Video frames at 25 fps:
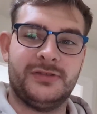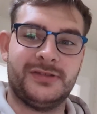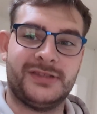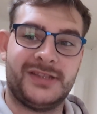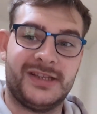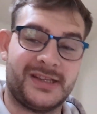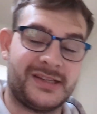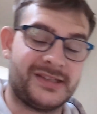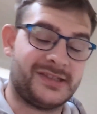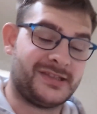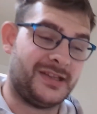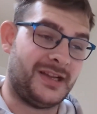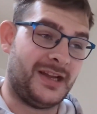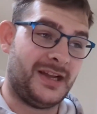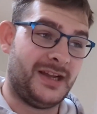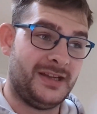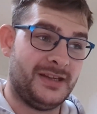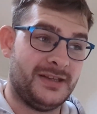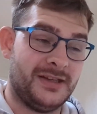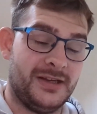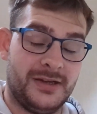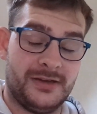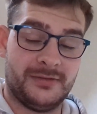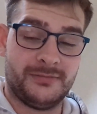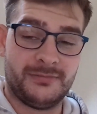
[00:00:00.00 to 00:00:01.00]
Context
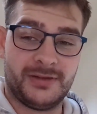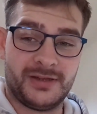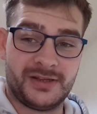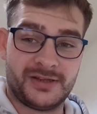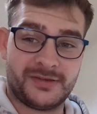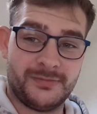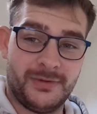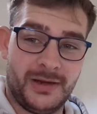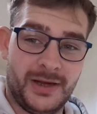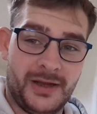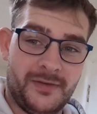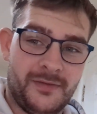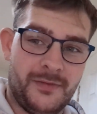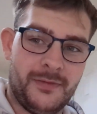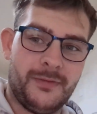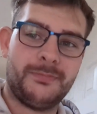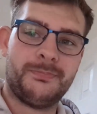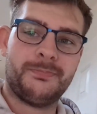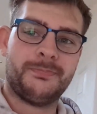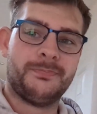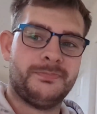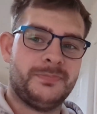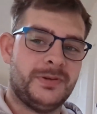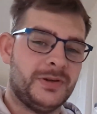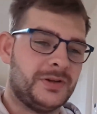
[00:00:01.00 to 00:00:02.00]
that, um, it's my other
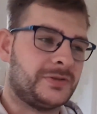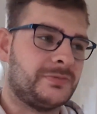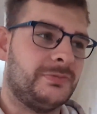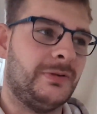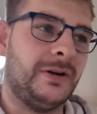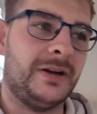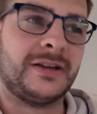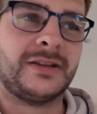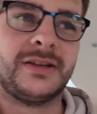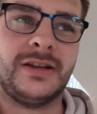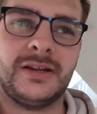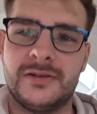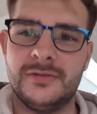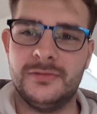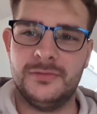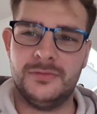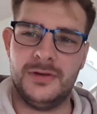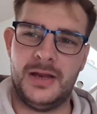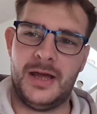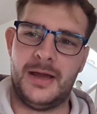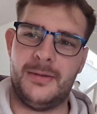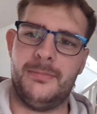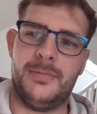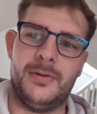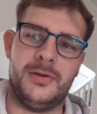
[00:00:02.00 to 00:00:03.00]
push bike. I call
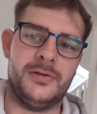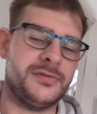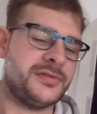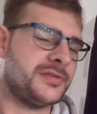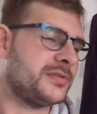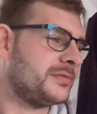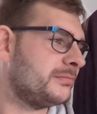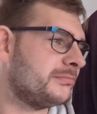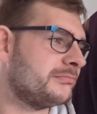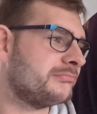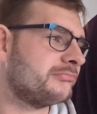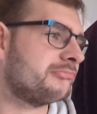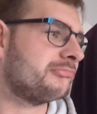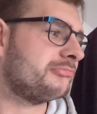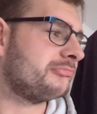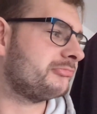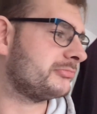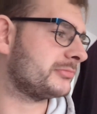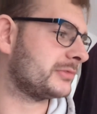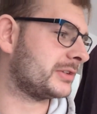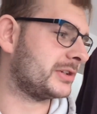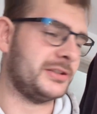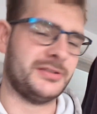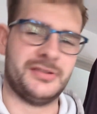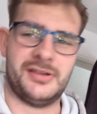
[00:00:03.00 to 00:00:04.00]
Lambos
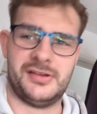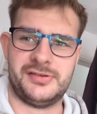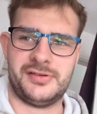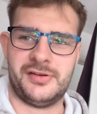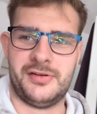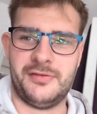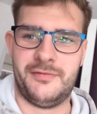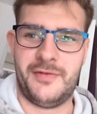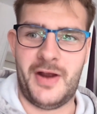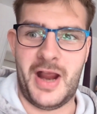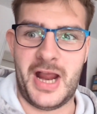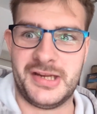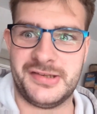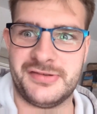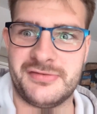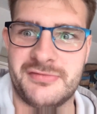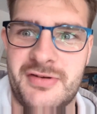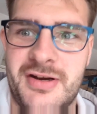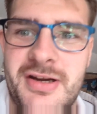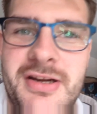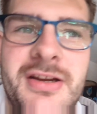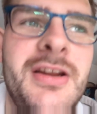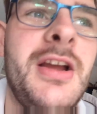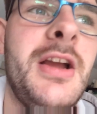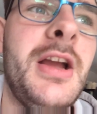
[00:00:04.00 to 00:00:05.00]
because they're so fast,
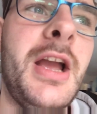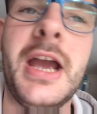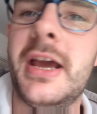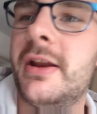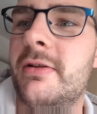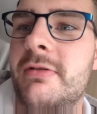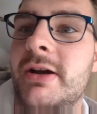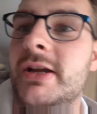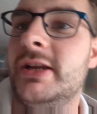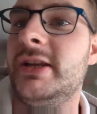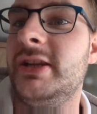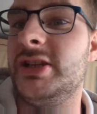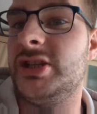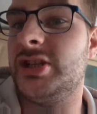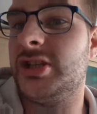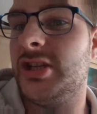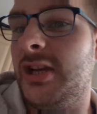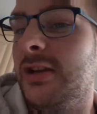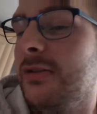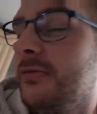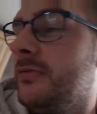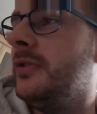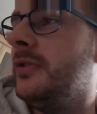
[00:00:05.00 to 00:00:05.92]
right? Anyway, I need shit.